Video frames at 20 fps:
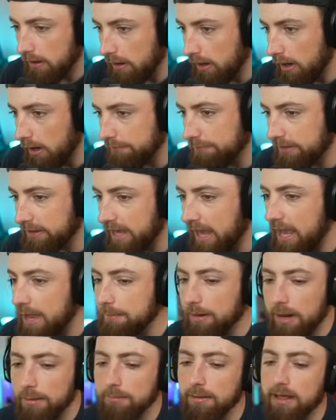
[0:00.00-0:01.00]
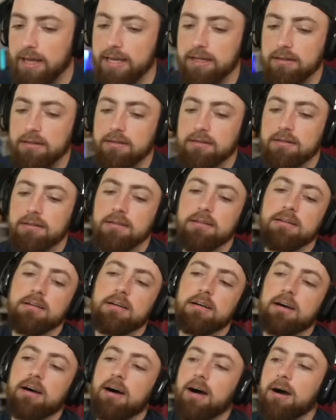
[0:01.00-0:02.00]
of the game, and I'm late.
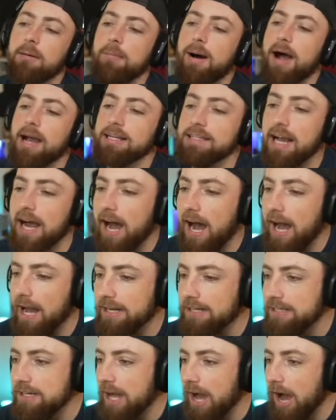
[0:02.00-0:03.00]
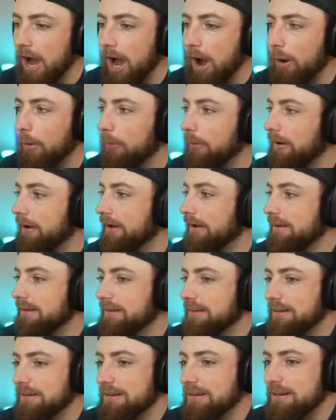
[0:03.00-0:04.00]
Oh, my God. No.
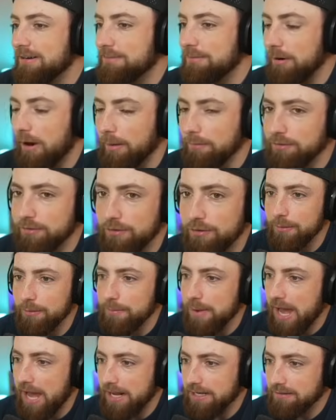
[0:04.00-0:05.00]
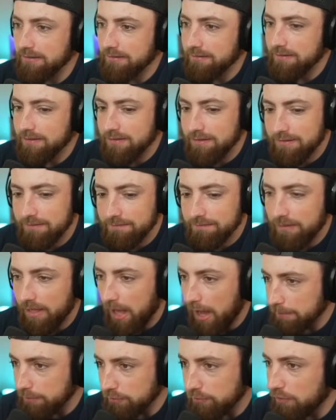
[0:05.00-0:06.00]
Bro, I'm just bad.
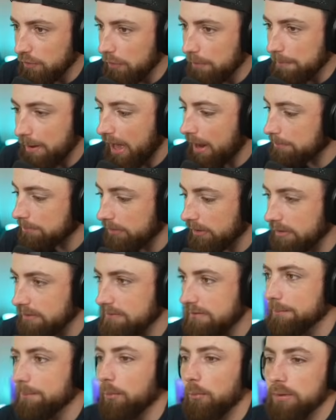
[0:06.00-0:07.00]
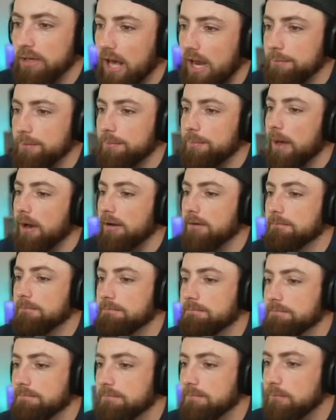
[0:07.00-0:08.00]
I'm just doing bad, plain and simple. We got to be better.
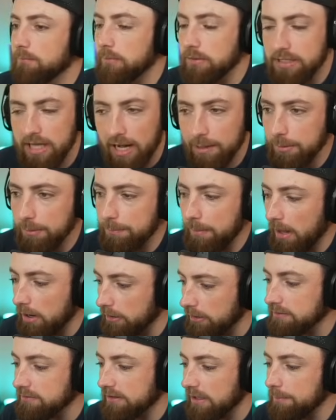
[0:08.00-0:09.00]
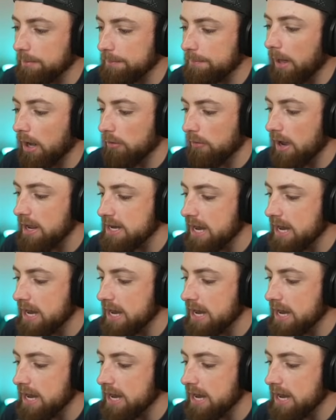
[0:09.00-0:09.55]
We got to be better, and it's going to be better right